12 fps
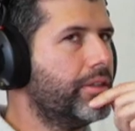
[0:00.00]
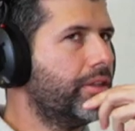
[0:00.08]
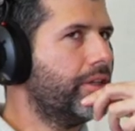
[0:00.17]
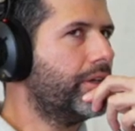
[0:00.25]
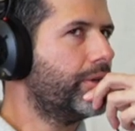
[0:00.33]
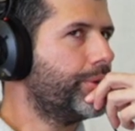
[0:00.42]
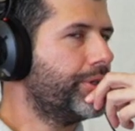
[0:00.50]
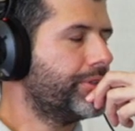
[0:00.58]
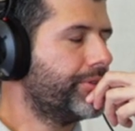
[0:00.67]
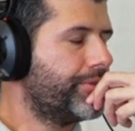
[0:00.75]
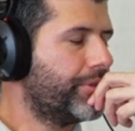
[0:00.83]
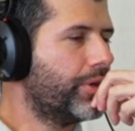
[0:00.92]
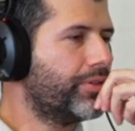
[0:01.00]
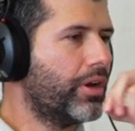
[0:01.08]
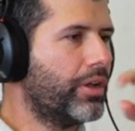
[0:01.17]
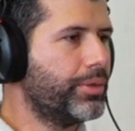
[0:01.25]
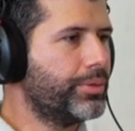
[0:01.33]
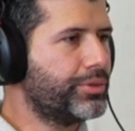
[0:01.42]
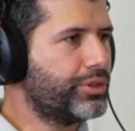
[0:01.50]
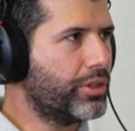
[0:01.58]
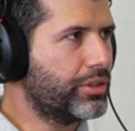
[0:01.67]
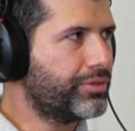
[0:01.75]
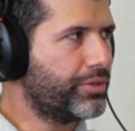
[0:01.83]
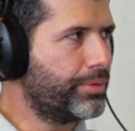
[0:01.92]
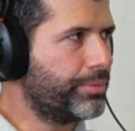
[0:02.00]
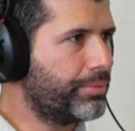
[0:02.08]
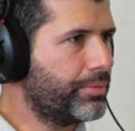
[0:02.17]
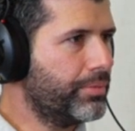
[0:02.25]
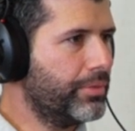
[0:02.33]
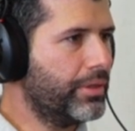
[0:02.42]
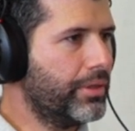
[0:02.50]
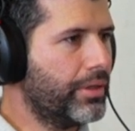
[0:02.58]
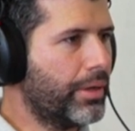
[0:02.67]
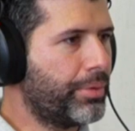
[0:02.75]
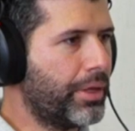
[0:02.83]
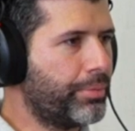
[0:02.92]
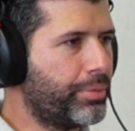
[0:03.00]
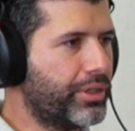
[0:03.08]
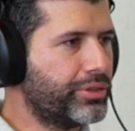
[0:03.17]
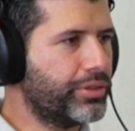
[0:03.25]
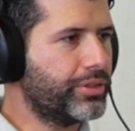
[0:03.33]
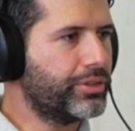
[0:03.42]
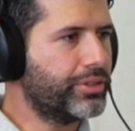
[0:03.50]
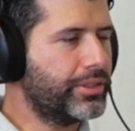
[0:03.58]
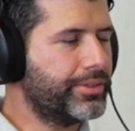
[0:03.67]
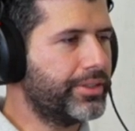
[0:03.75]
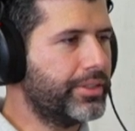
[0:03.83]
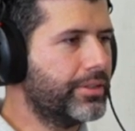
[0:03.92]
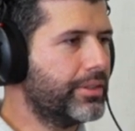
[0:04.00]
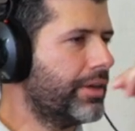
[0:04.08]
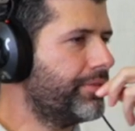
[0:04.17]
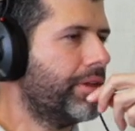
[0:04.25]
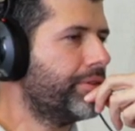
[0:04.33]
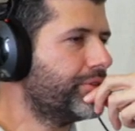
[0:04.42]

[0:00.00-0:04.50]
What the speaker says: decrease in flow volumes just from applying pressure on the GSV? I've never